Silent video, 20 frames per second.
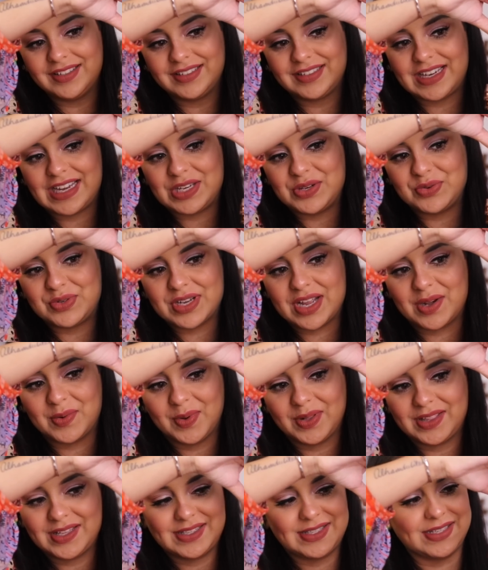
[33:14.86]
you tell
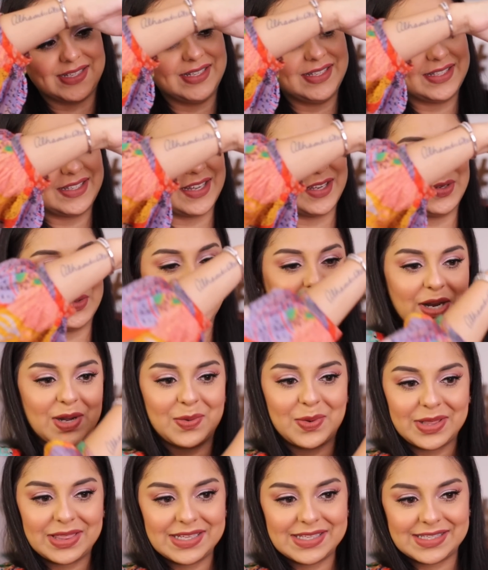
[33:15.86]
what this is? Can you tell
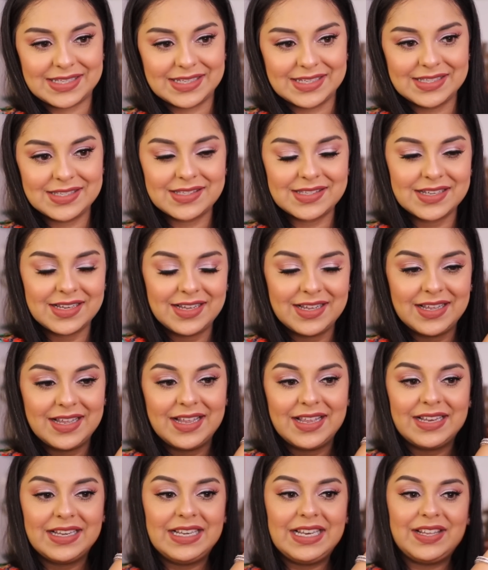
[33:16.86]
what this is?
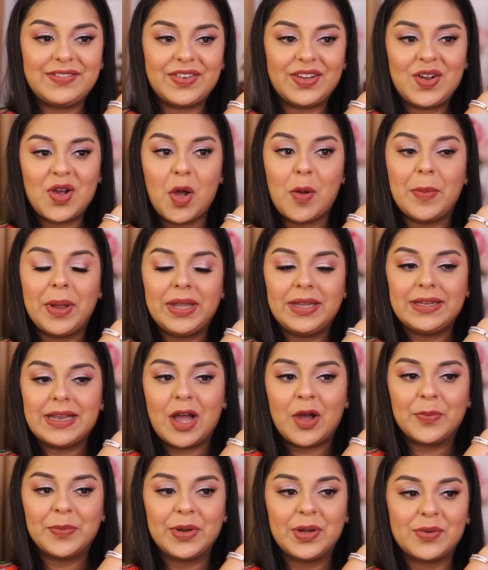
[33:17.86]
Leave a comment
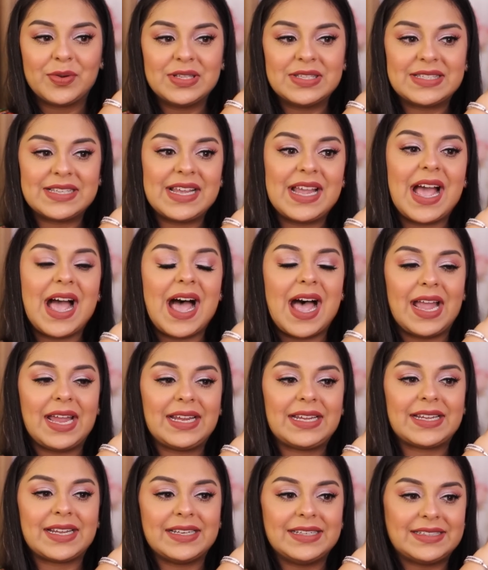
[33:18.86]
down below and say,
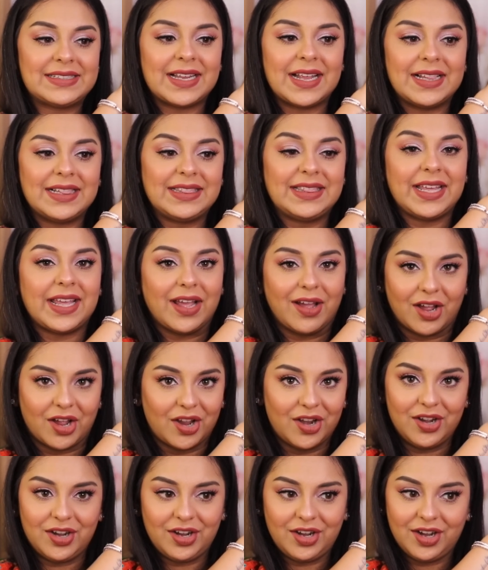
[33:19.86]
I can tell they
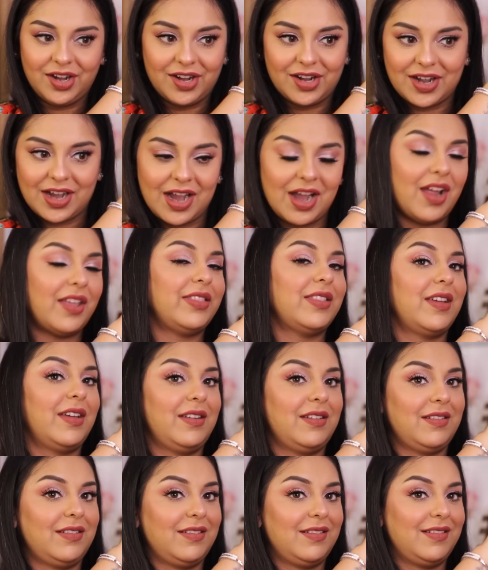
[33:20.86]
are, and
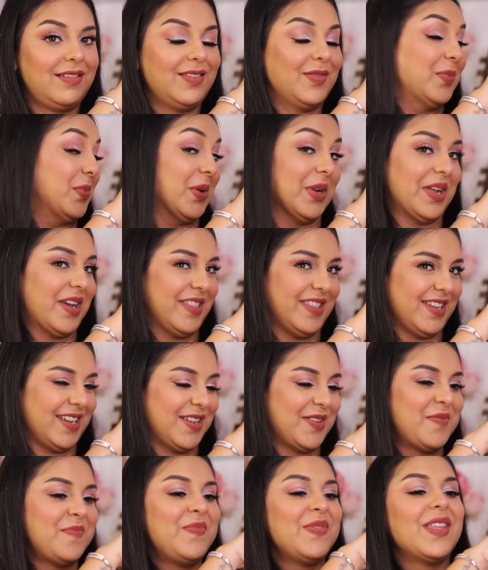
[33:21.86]
then what are
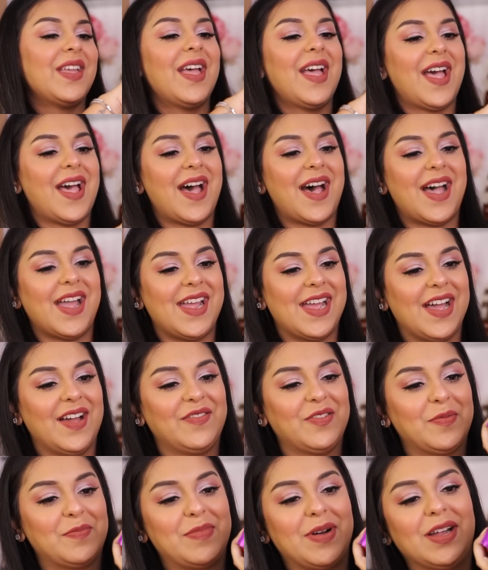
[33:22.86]
they? I have
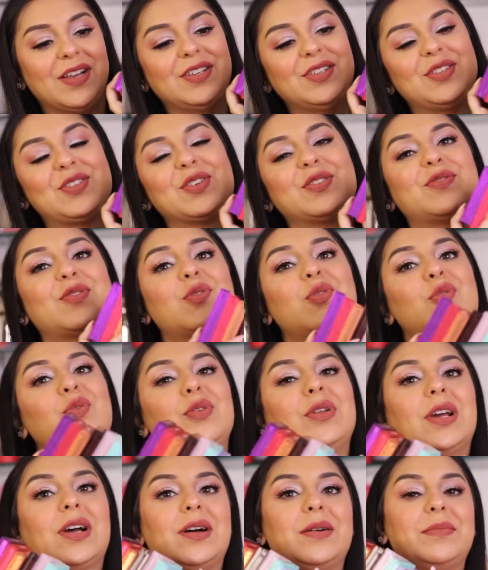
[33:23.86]
a bunch of
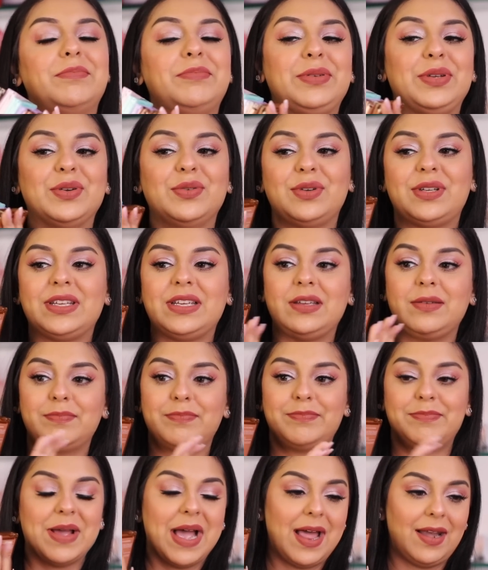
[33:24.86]
Huda Beauty
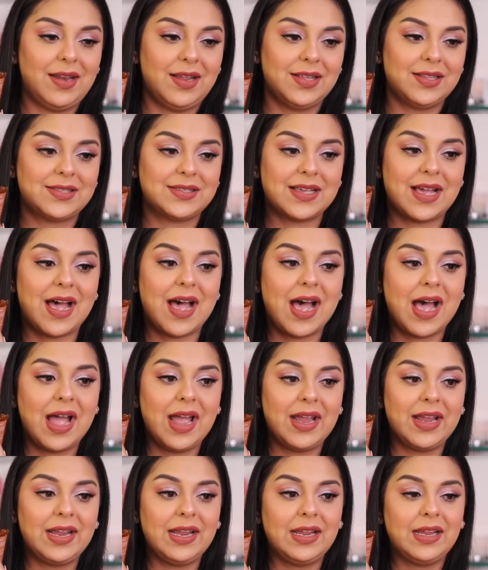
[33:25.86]
palettes.
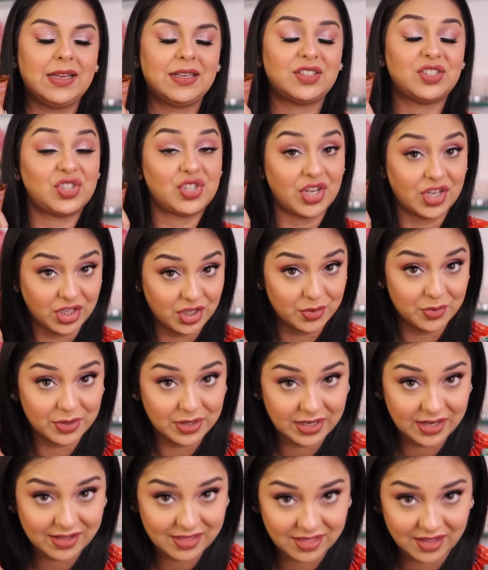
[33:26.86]
I
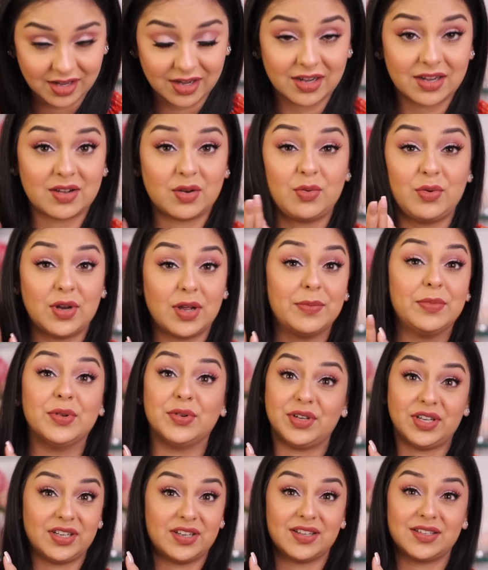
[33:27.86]
genuinely think Huda
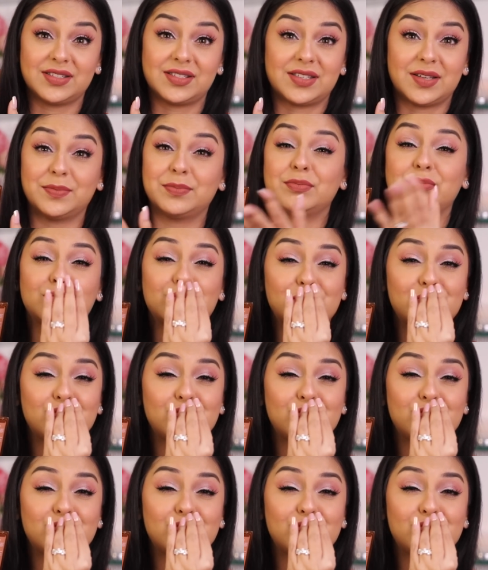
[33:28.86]
Beauty does some